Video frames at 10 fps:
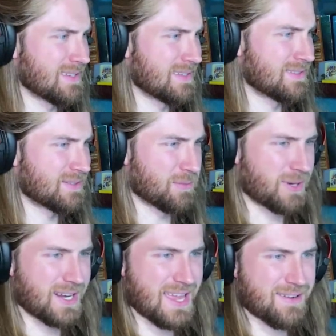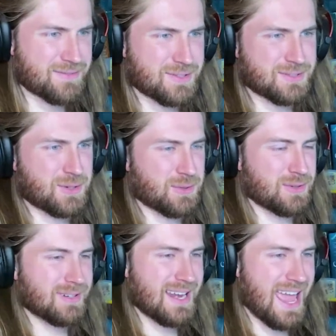So we're gonna have to start
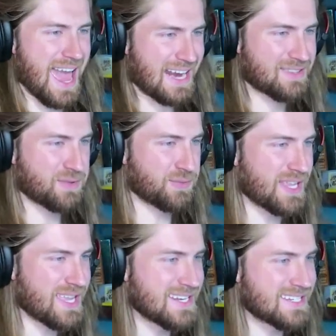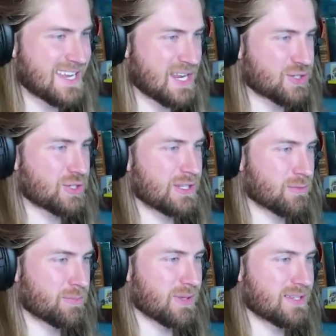actively and intentionally
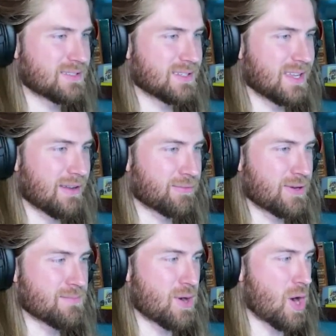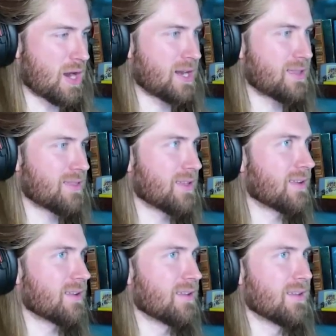replacing every mahogany
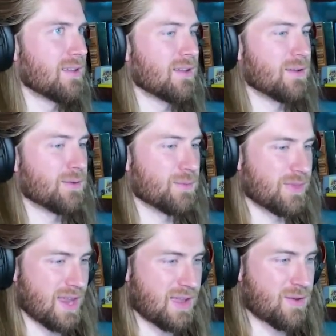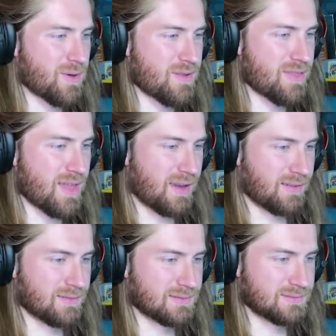thing with an acorn thing.
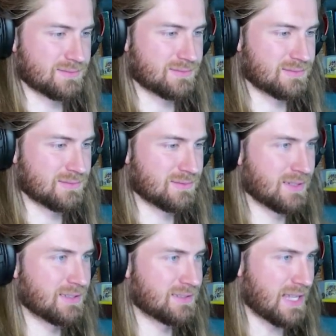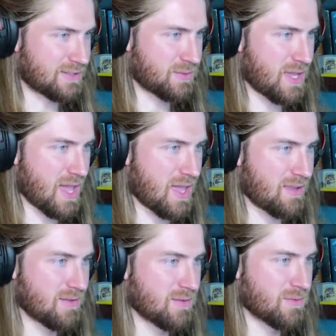That's okay.
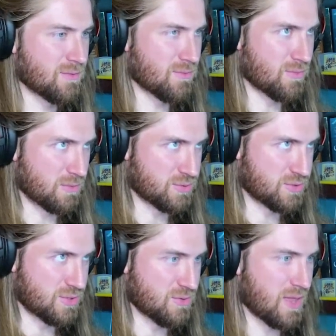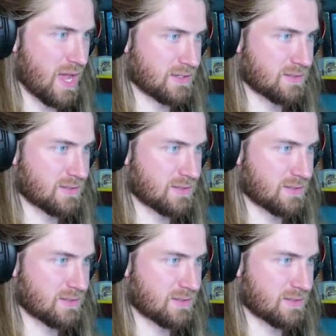We will just do that.